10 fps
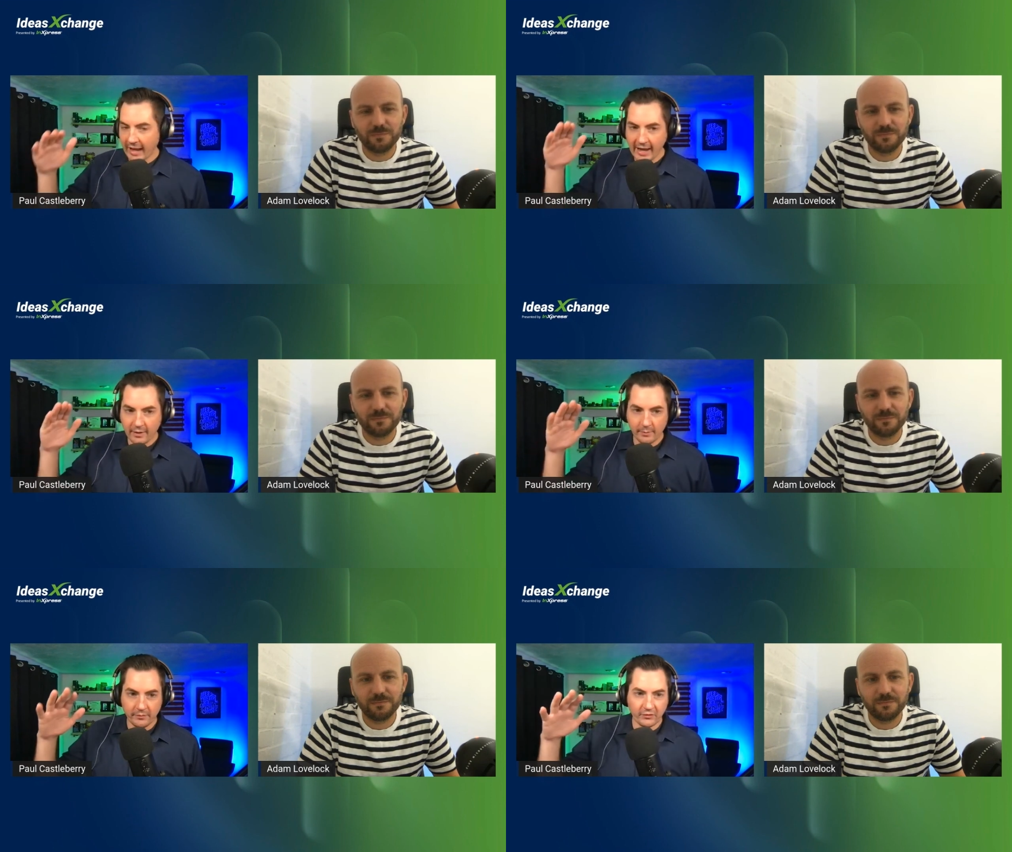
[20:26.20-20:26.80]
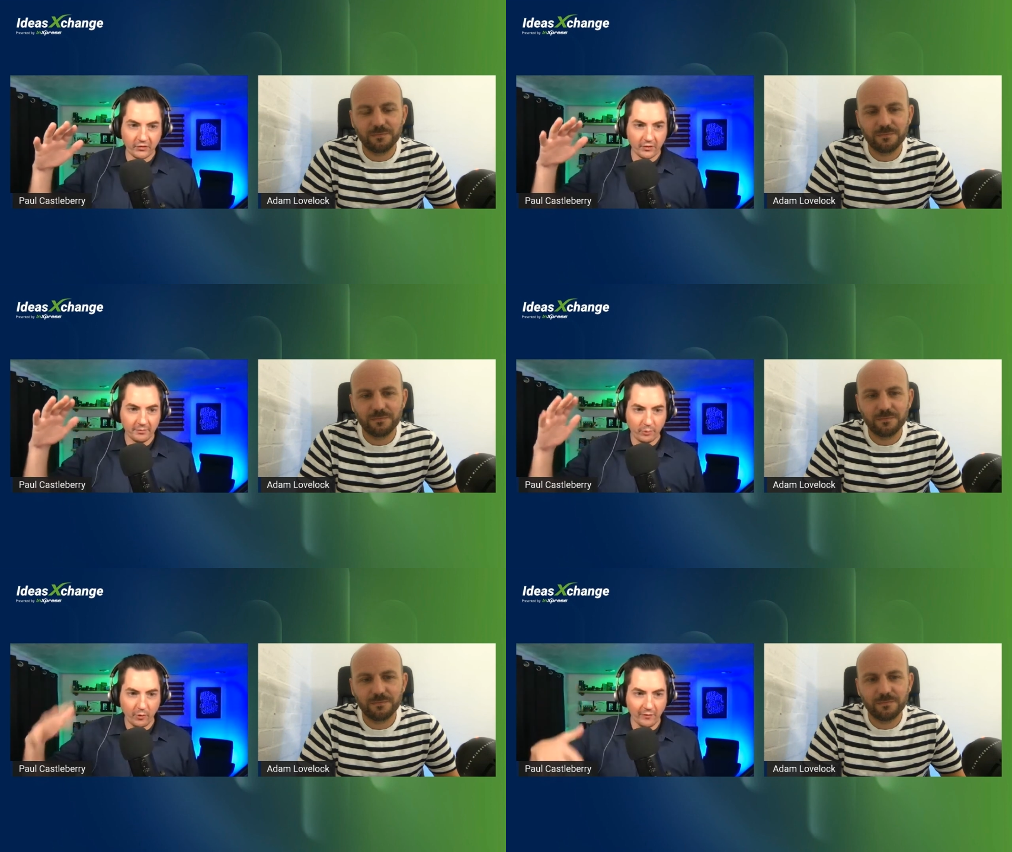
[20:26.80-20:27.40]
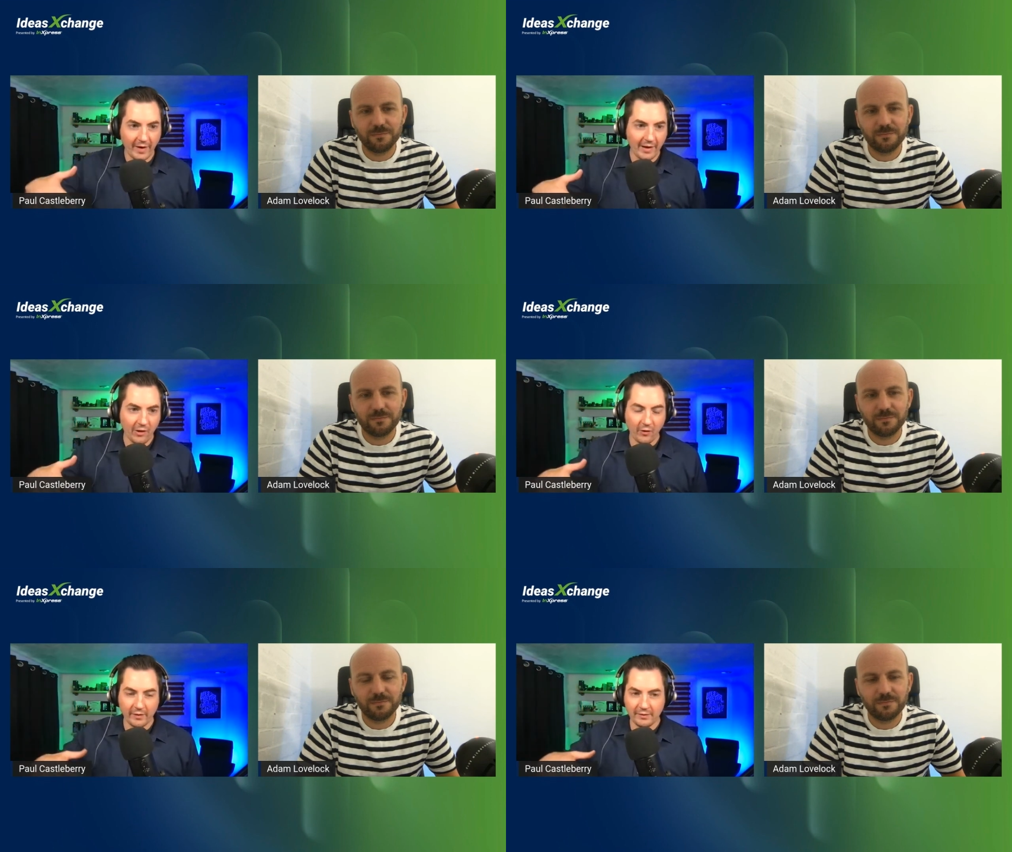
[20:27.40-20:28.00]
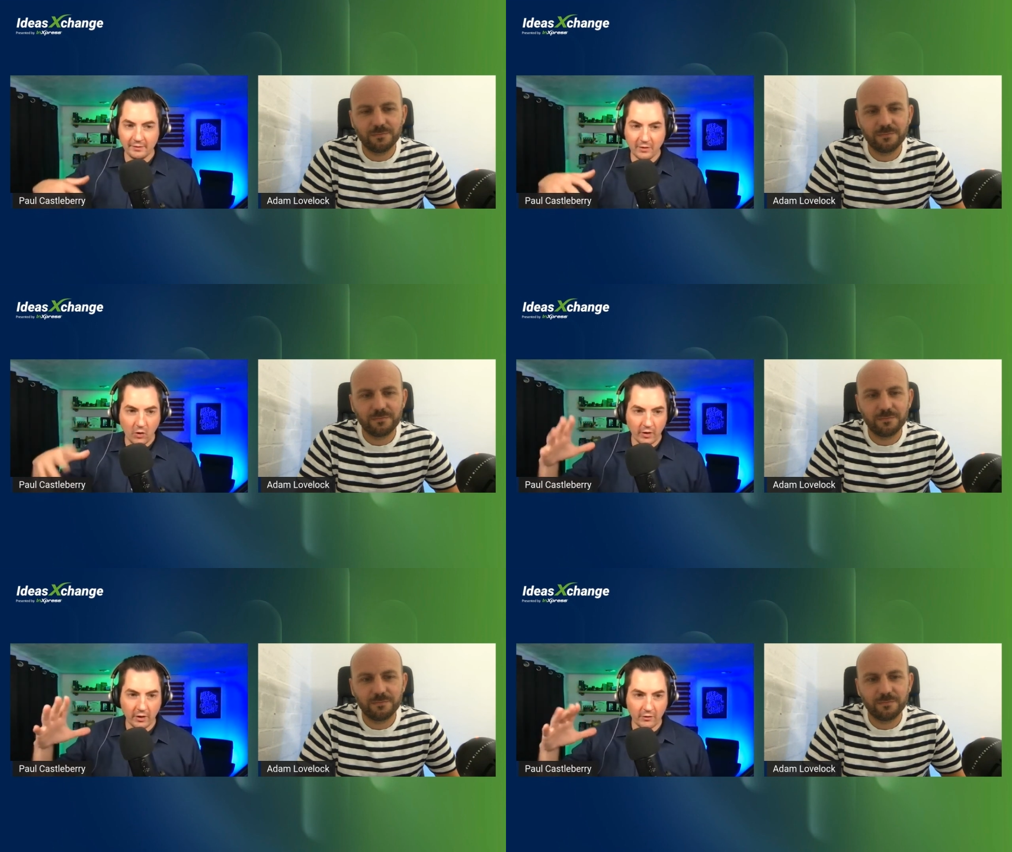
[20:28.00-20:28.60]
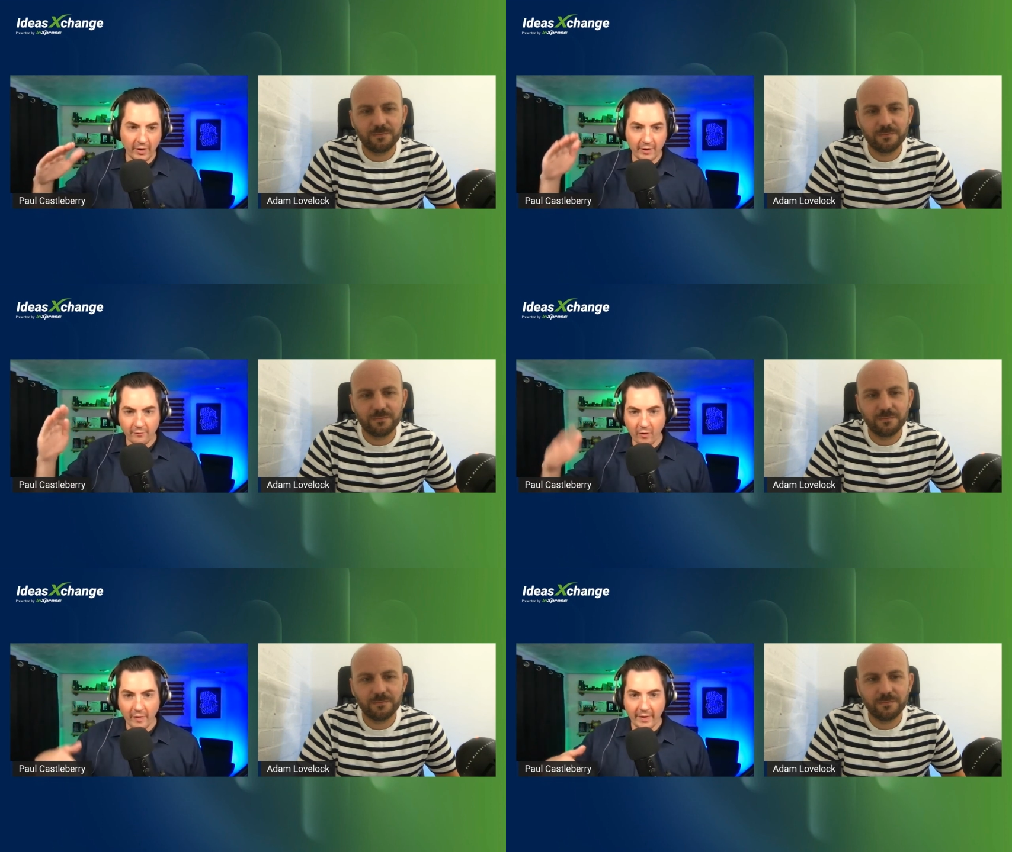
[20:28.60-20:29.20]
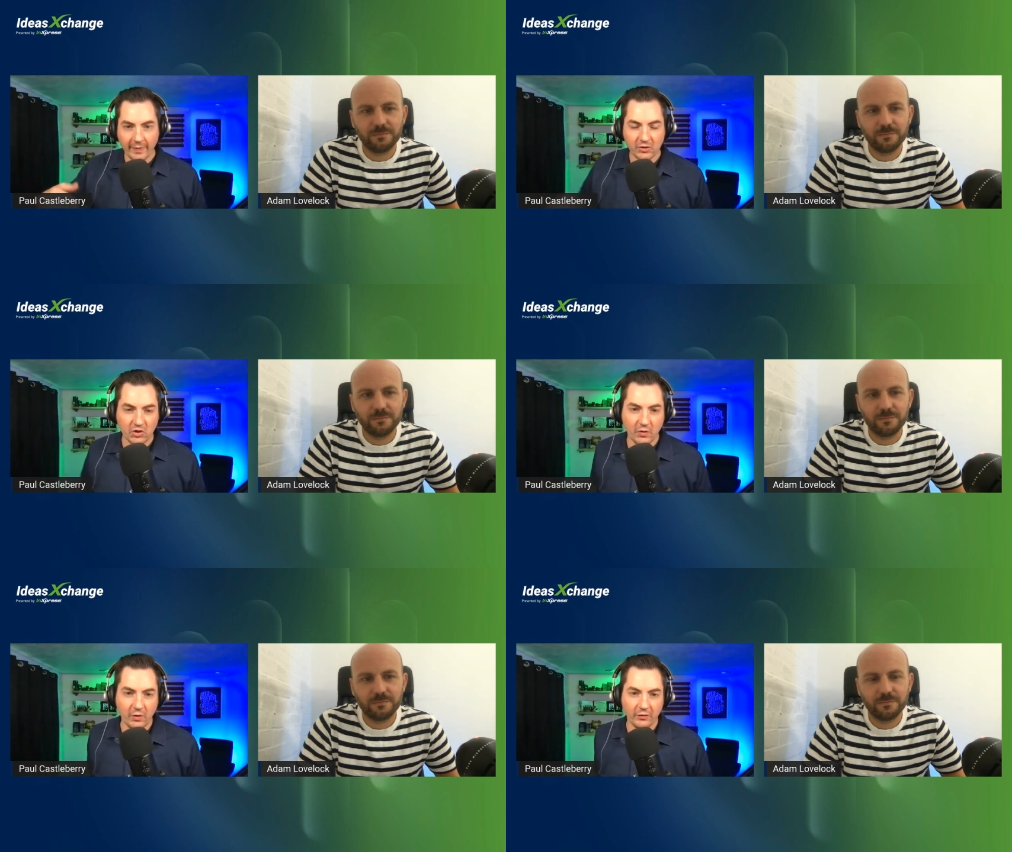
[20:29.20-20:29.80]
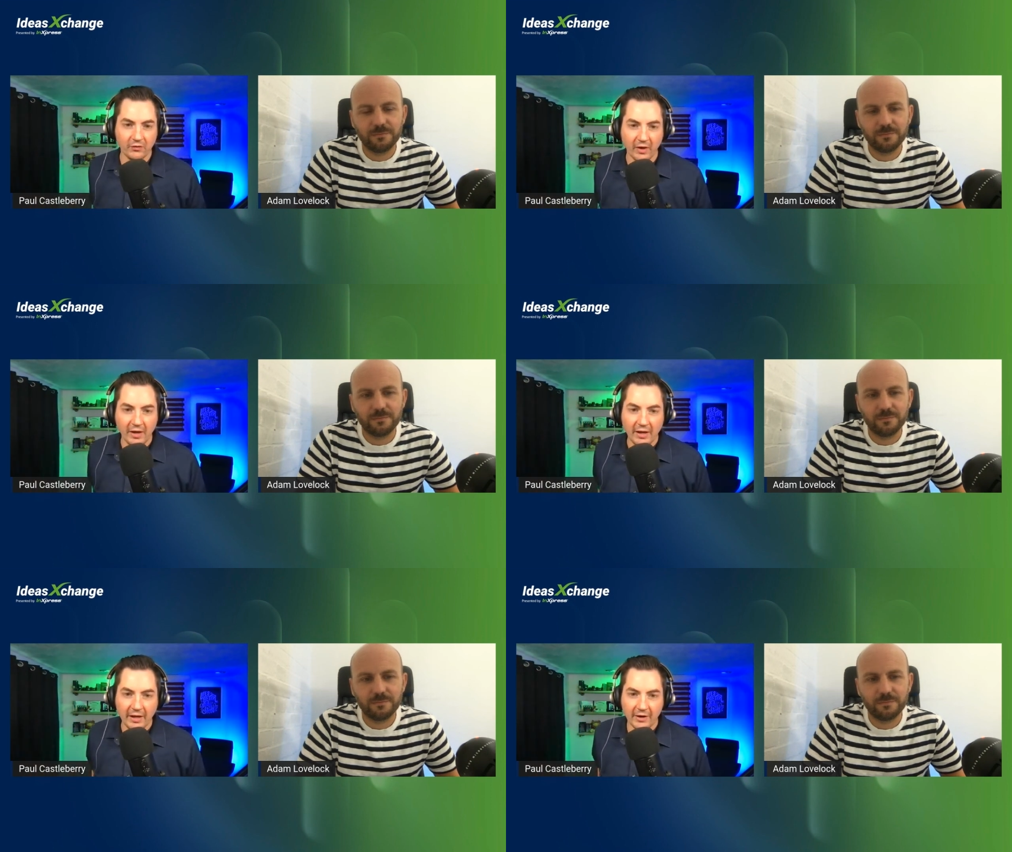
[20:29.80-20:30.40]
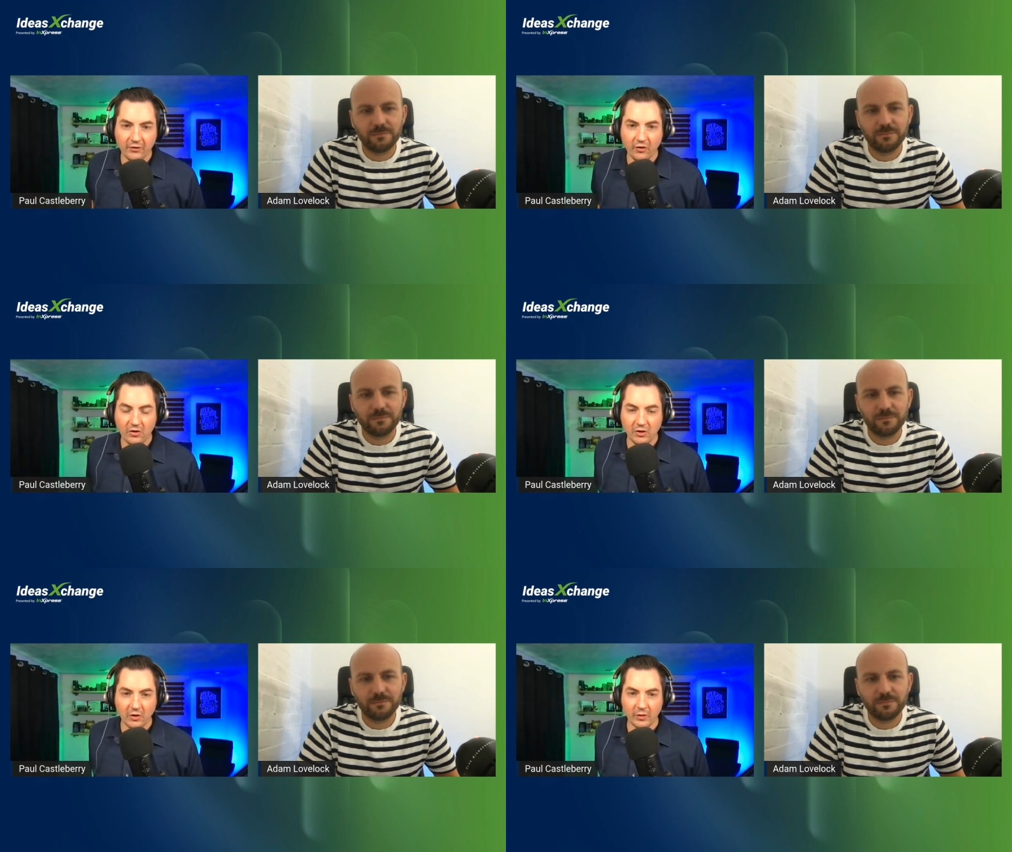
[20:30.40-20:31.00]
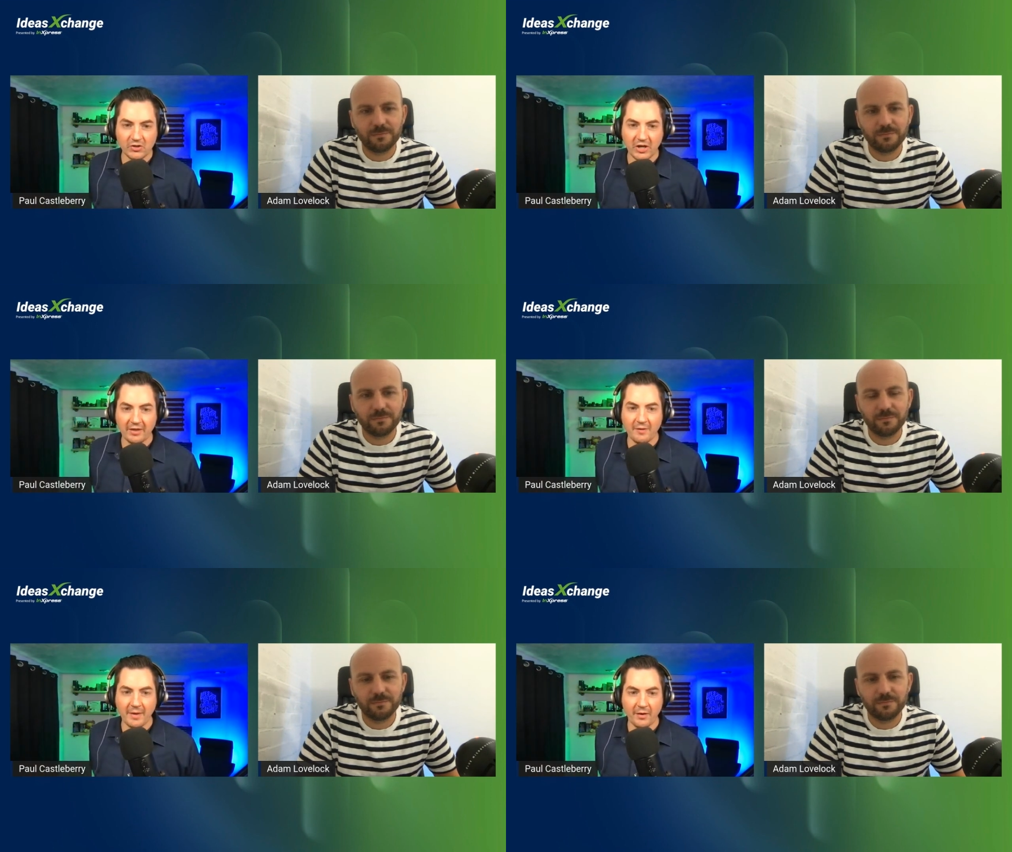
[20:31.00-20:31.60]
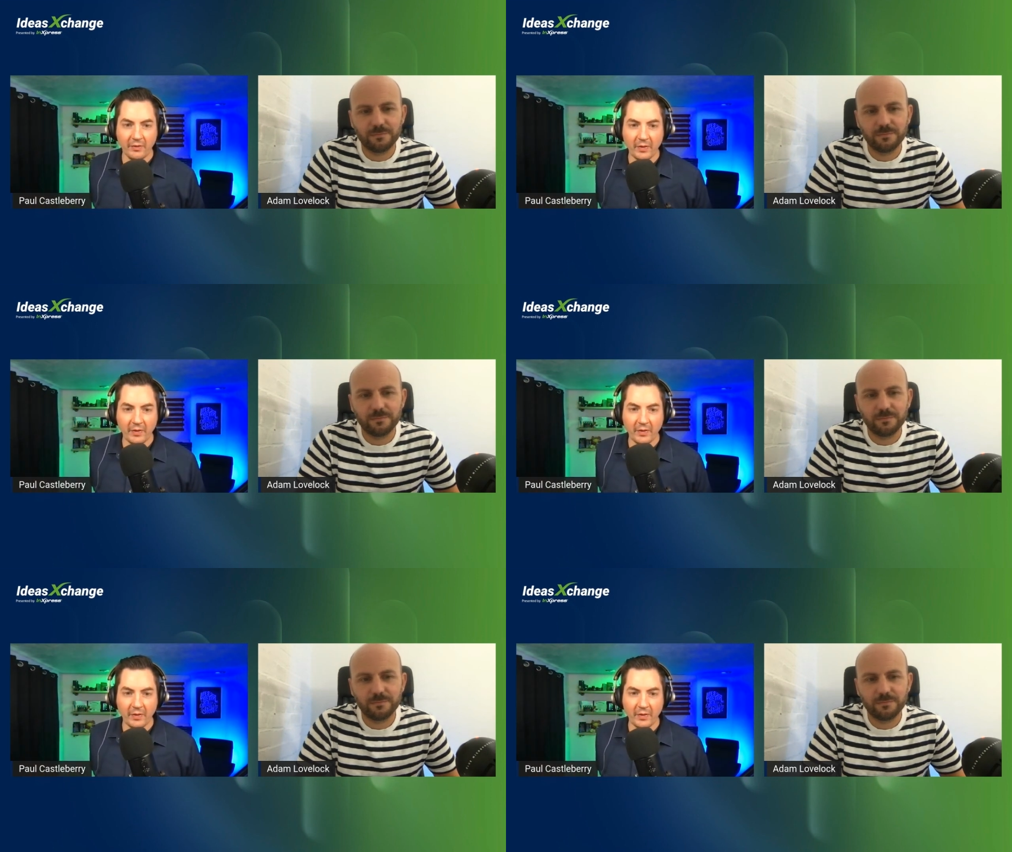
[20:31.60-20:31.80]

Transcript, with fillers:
Speaker 1: Adam's profile and Coconut Creative, all that in the show notes here, so you can go and check them out and the